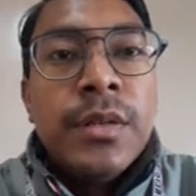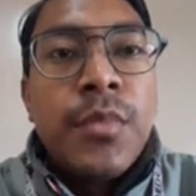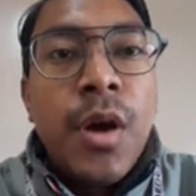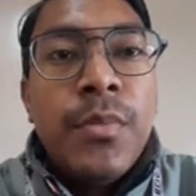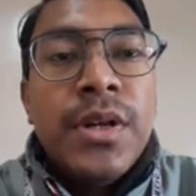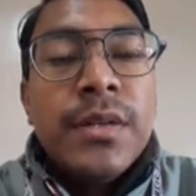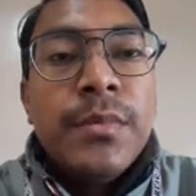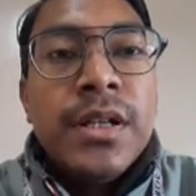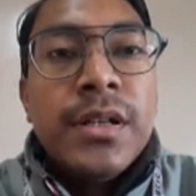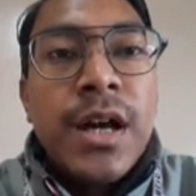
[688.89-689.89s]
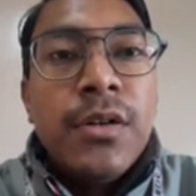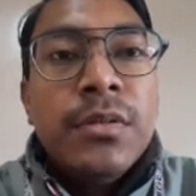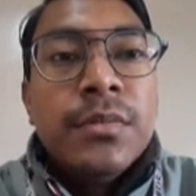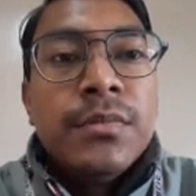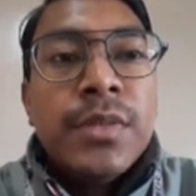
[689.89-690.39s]
proper, but
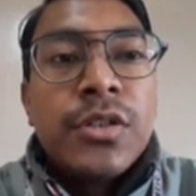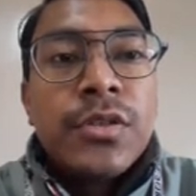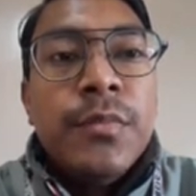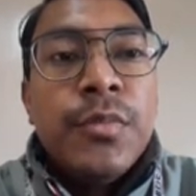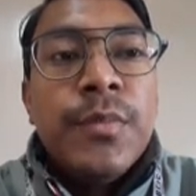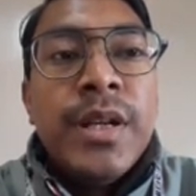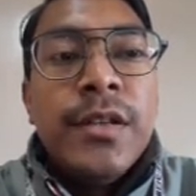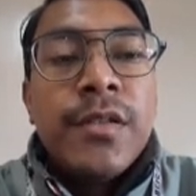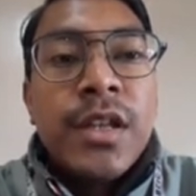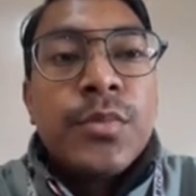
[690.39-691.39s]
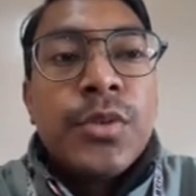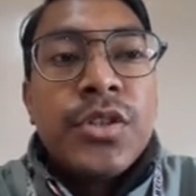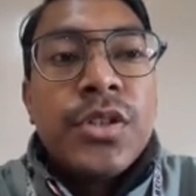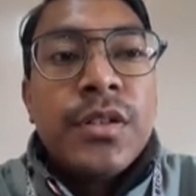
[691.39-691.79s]
now because of improvement in transport